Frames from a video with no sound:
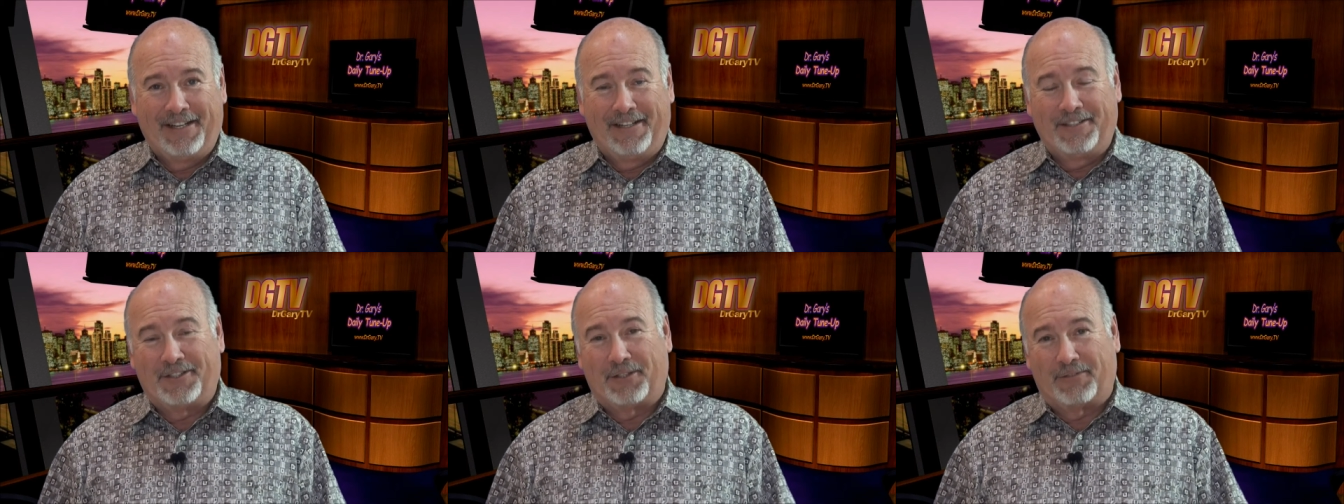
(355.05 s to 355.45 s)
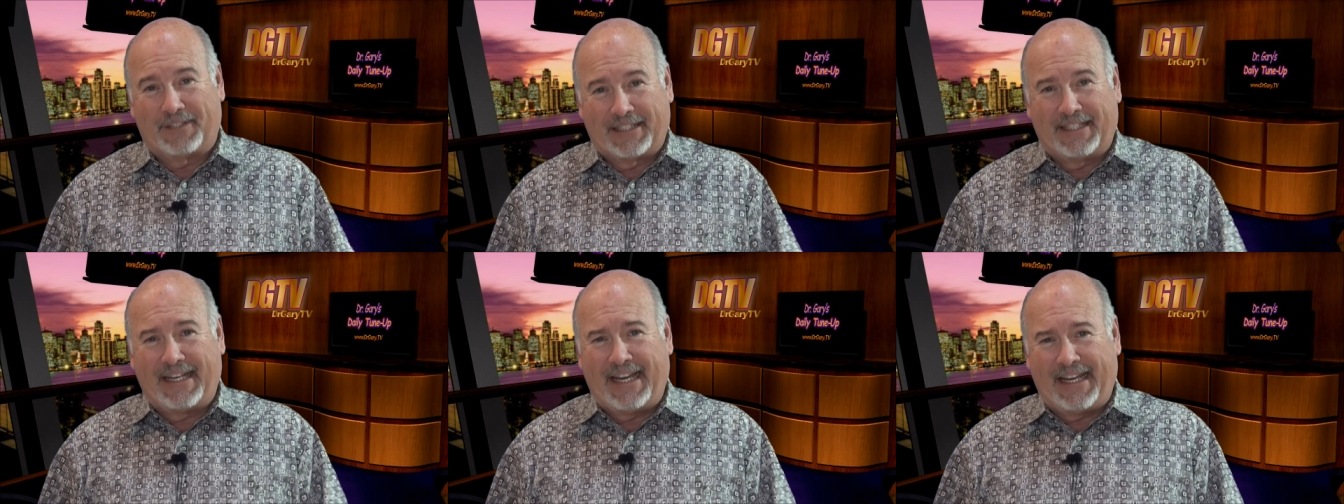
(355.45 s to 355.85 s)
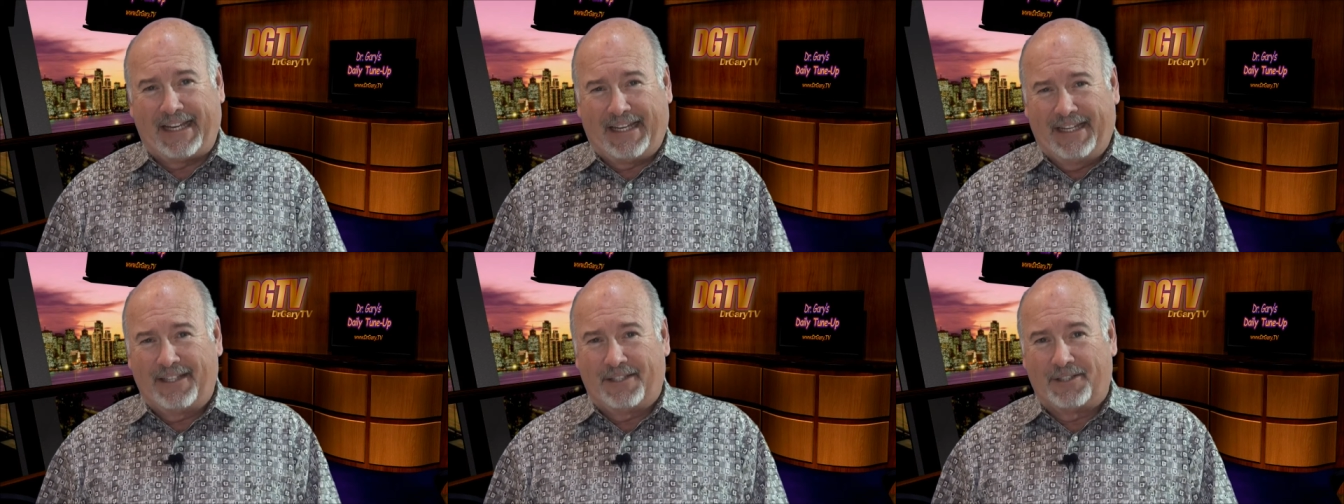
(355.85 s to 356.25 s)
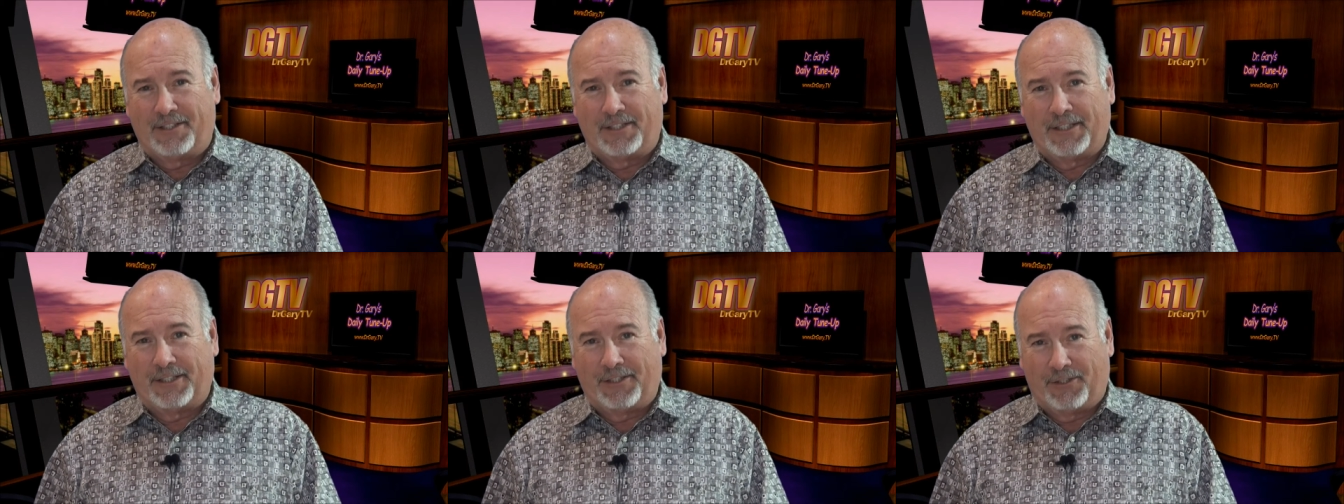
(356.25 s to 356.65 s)
So today
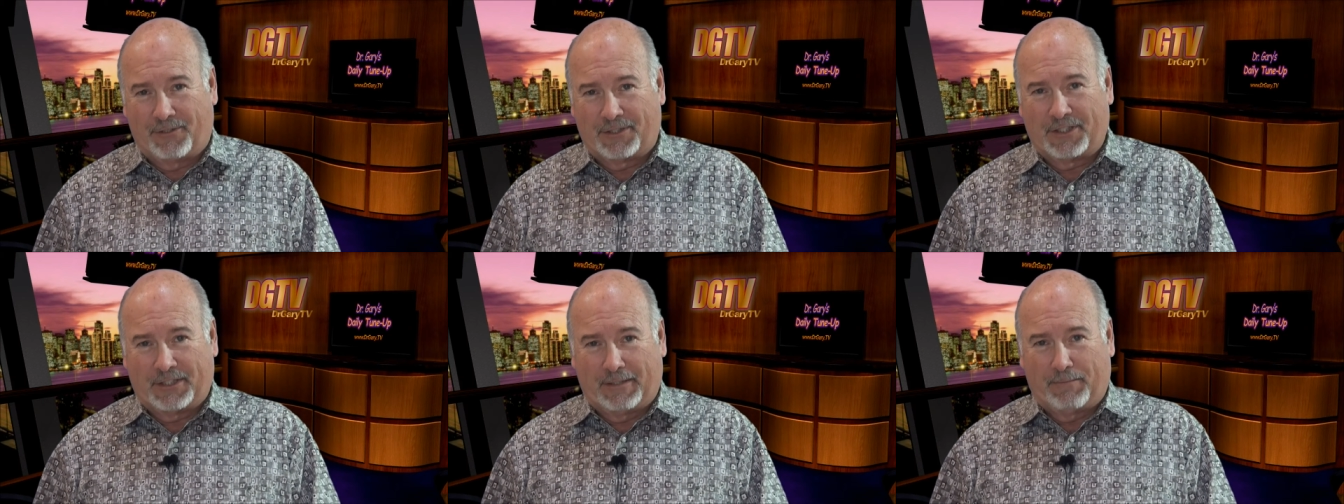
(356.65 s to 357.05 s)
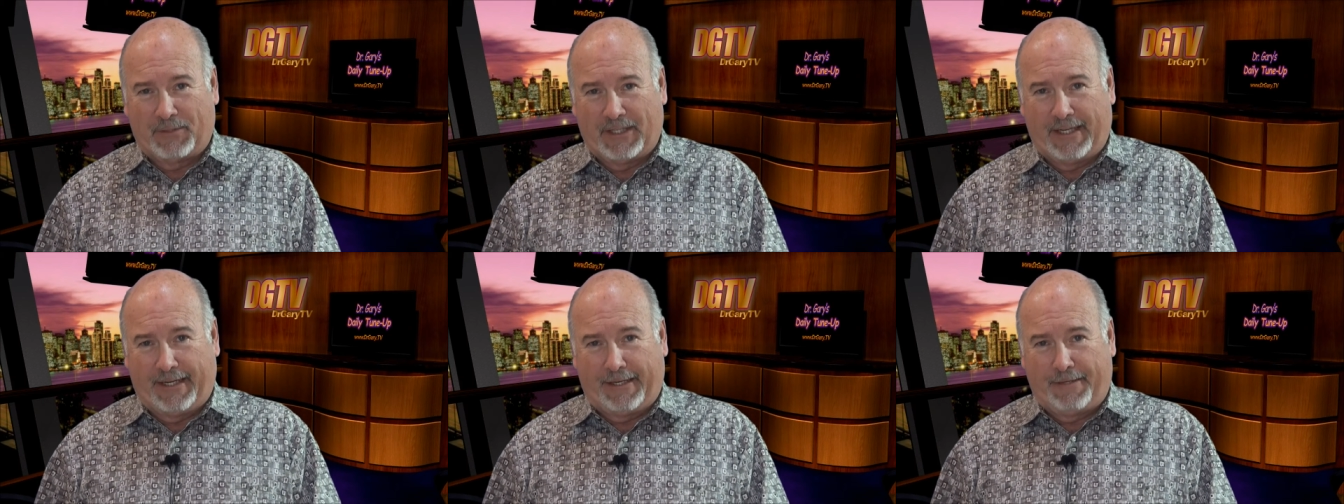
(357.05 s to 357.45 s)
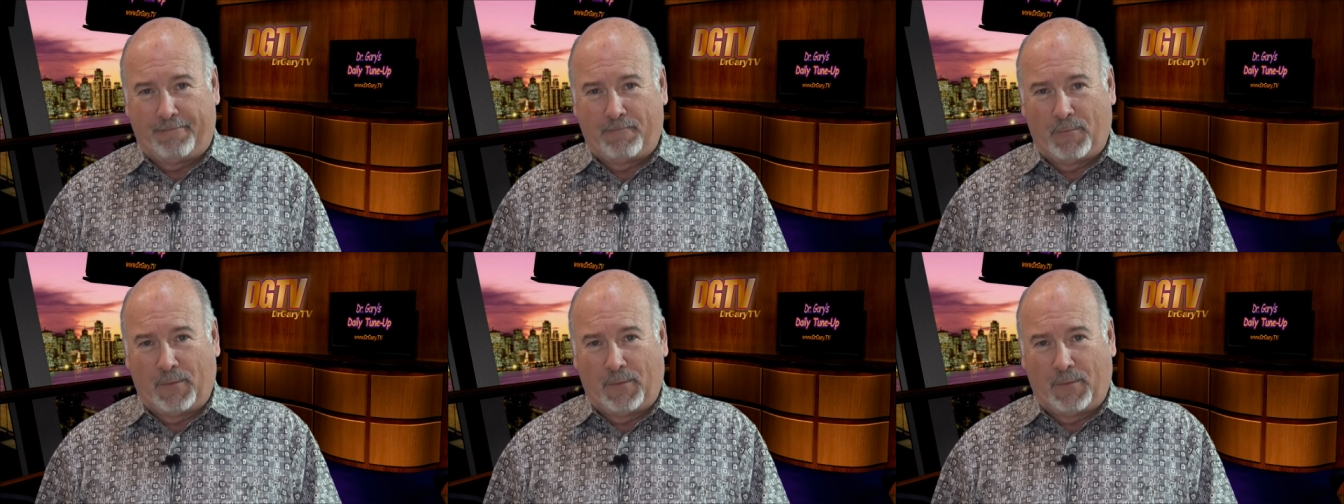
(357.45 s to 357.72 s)
is your someday.